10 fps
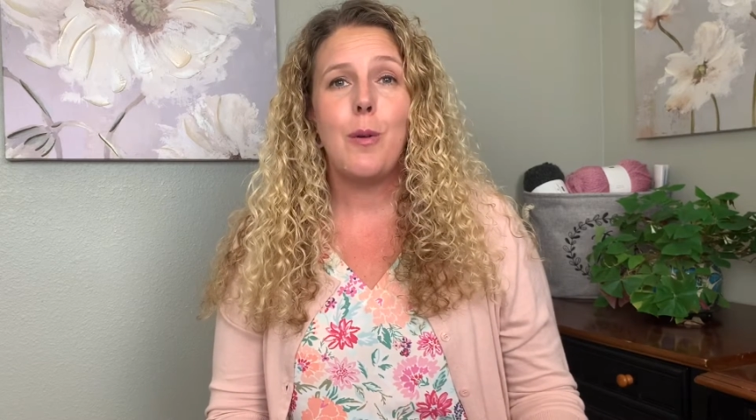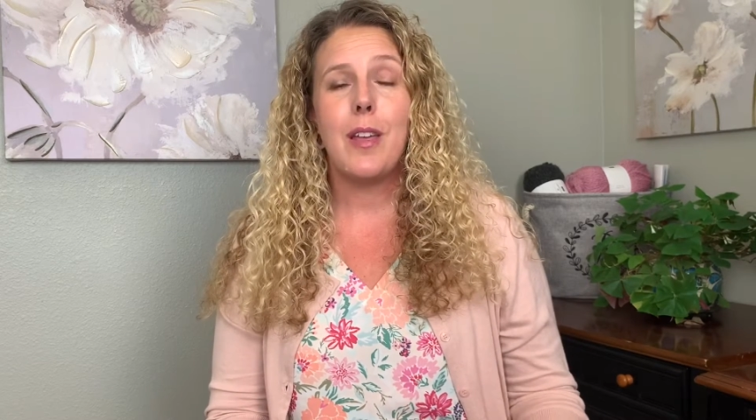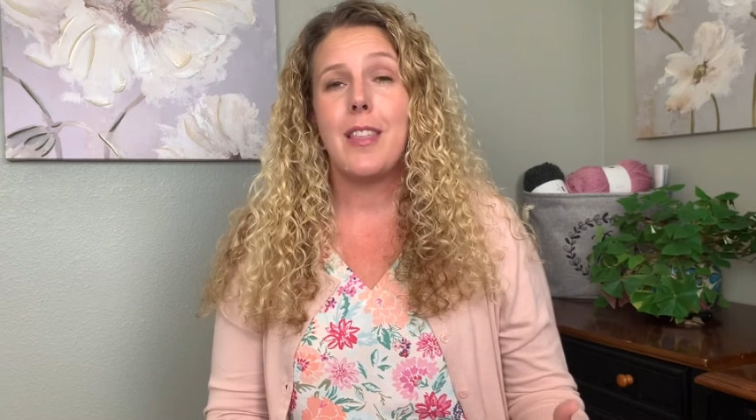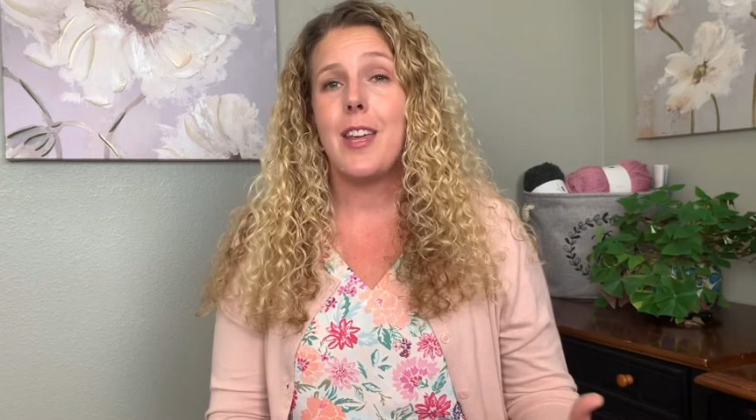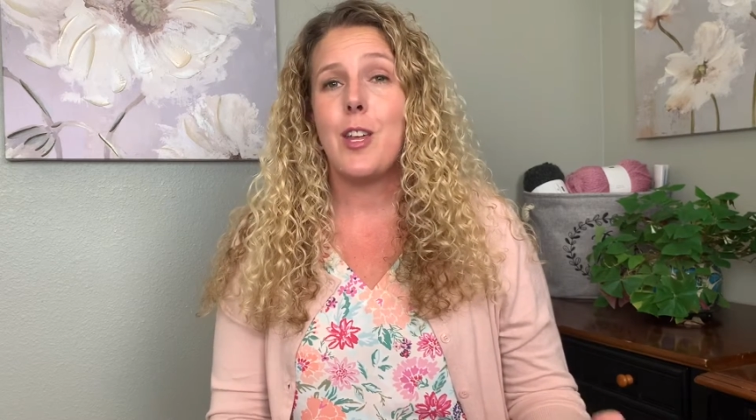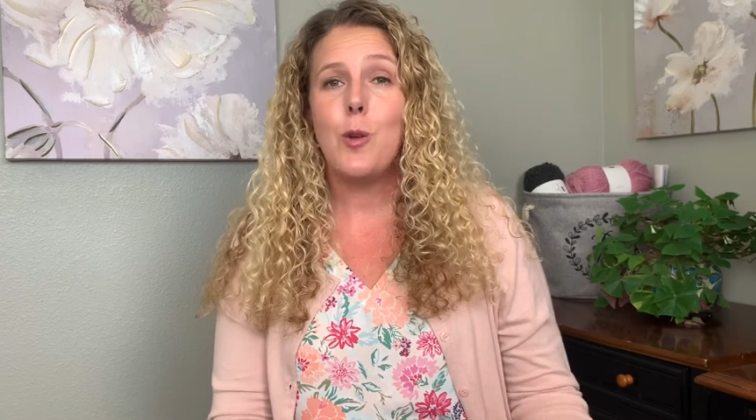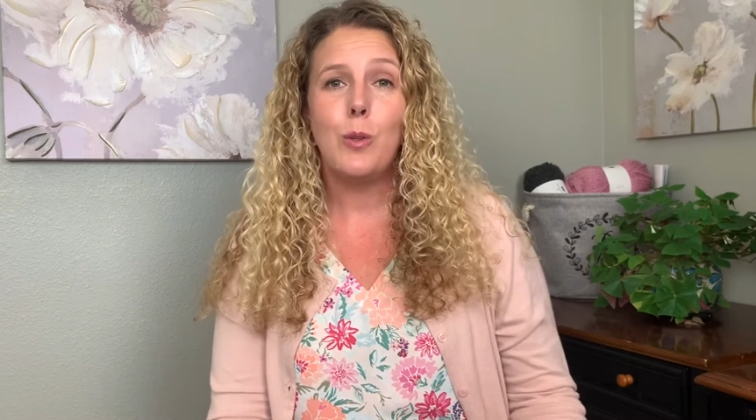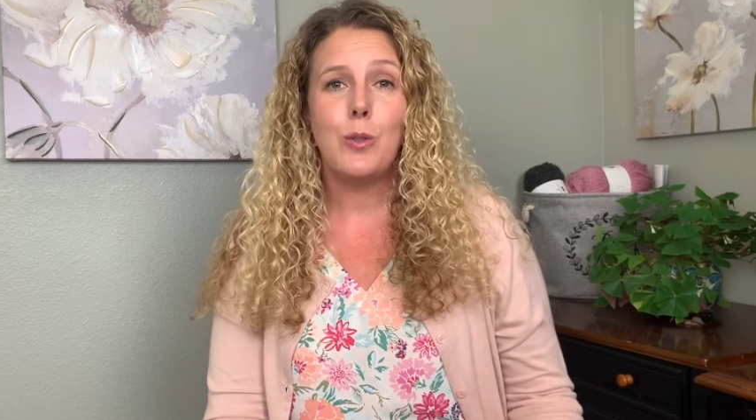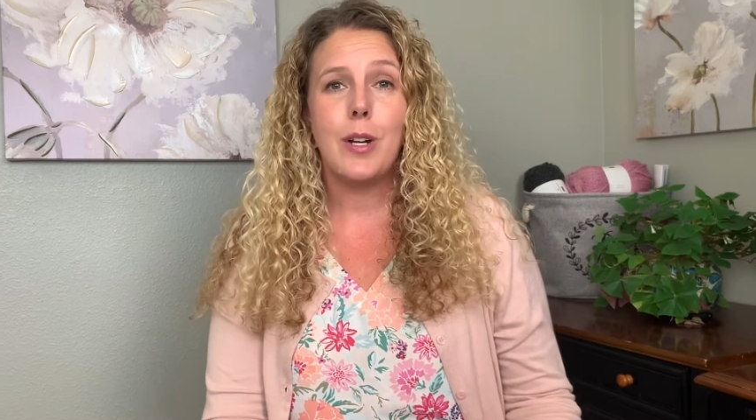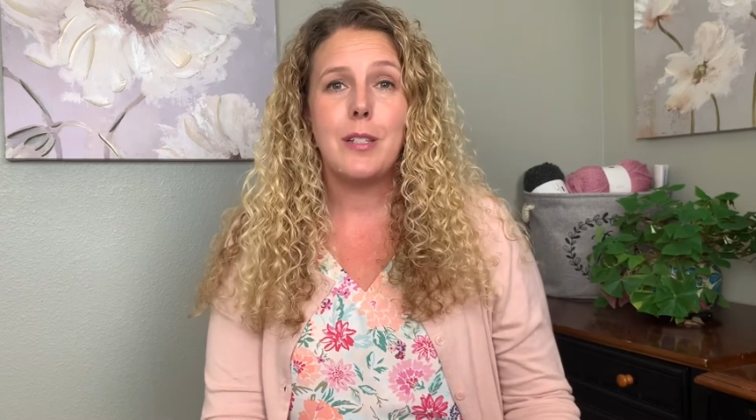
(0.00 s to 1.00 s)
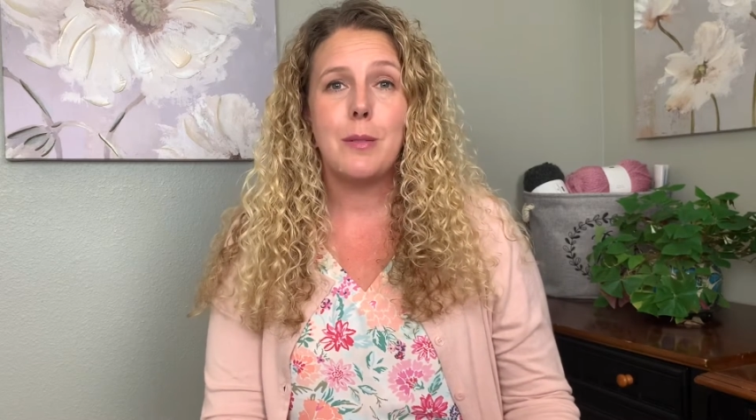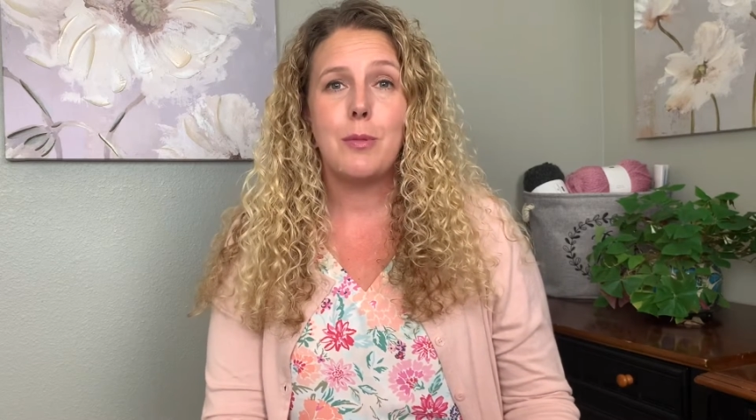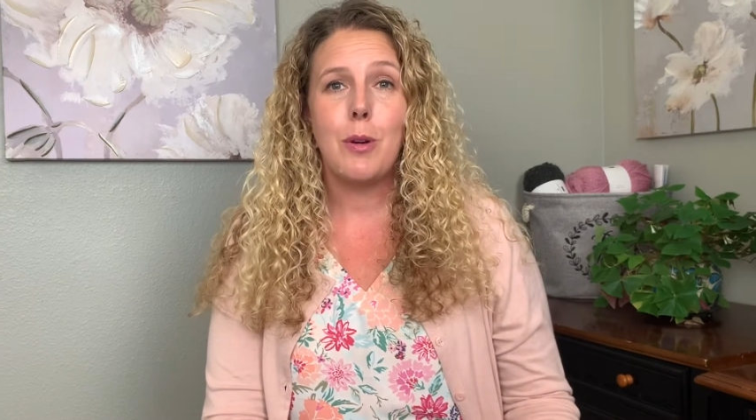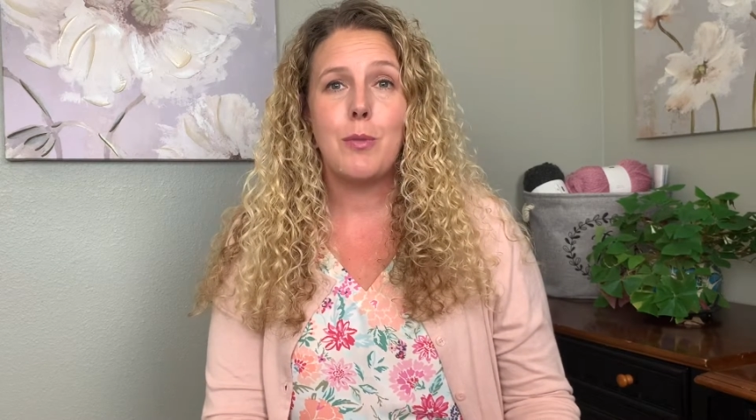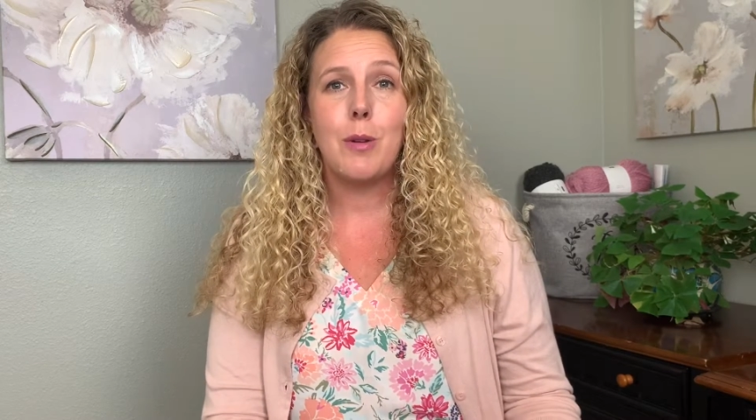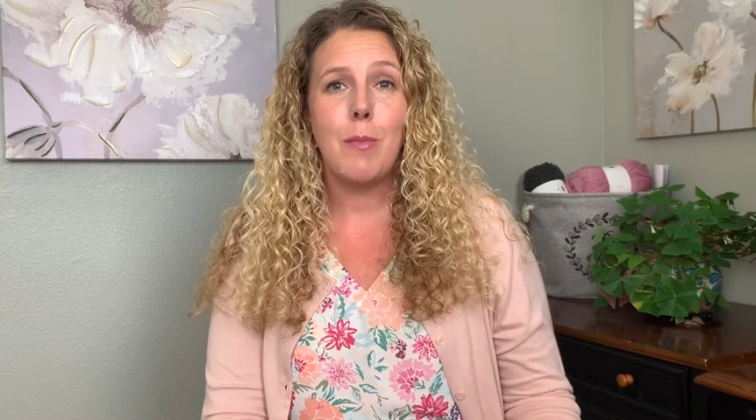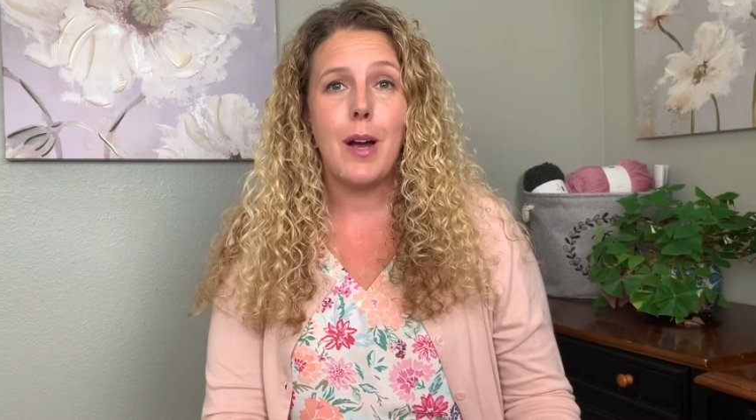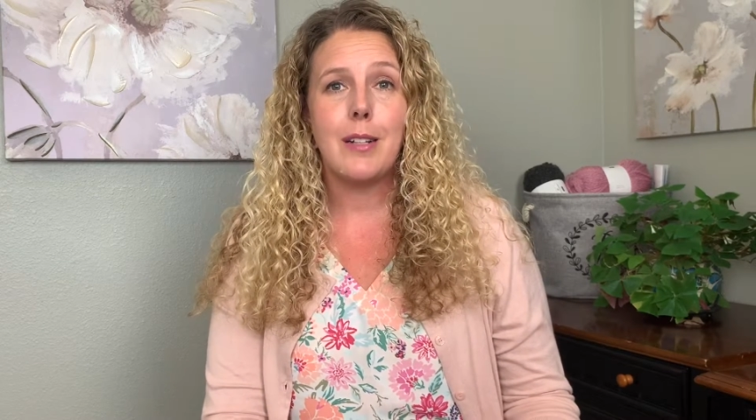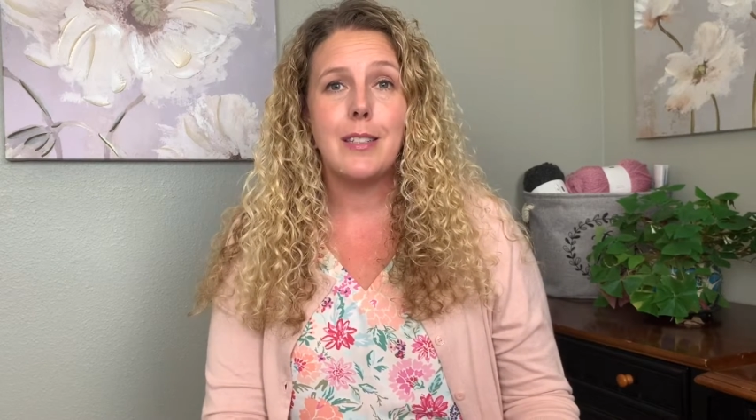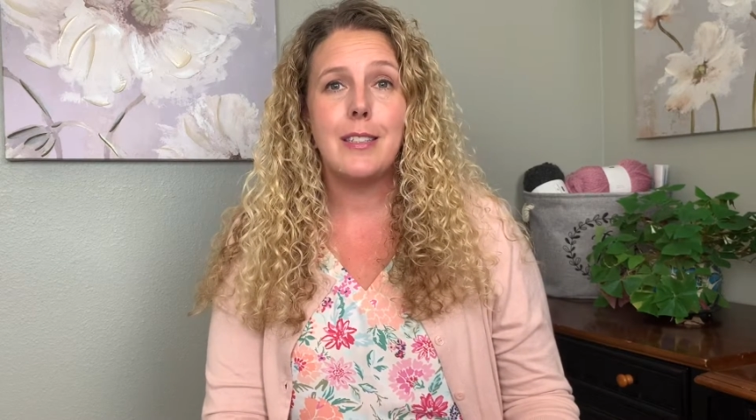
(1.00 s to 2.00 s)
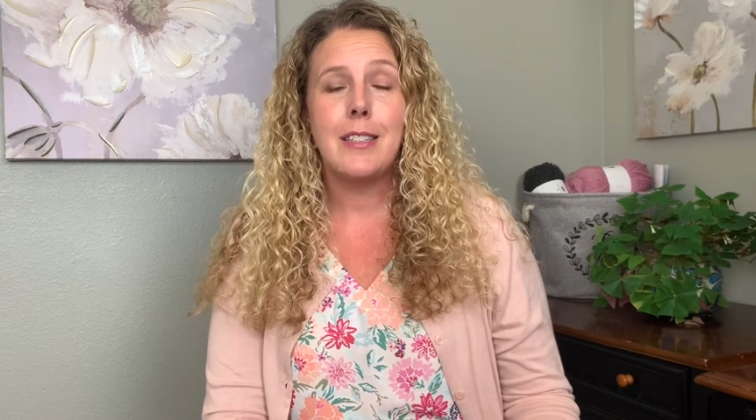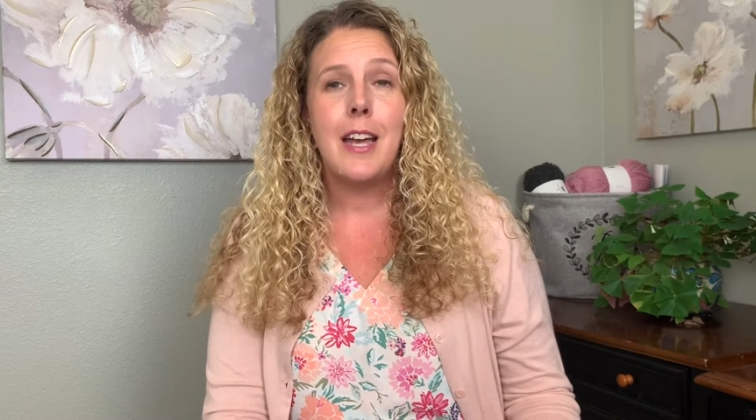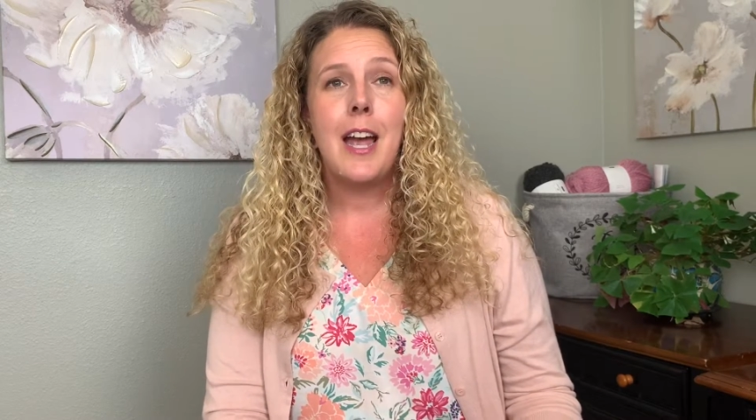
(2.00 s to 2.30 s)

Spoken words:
and that you will try subscription boxes.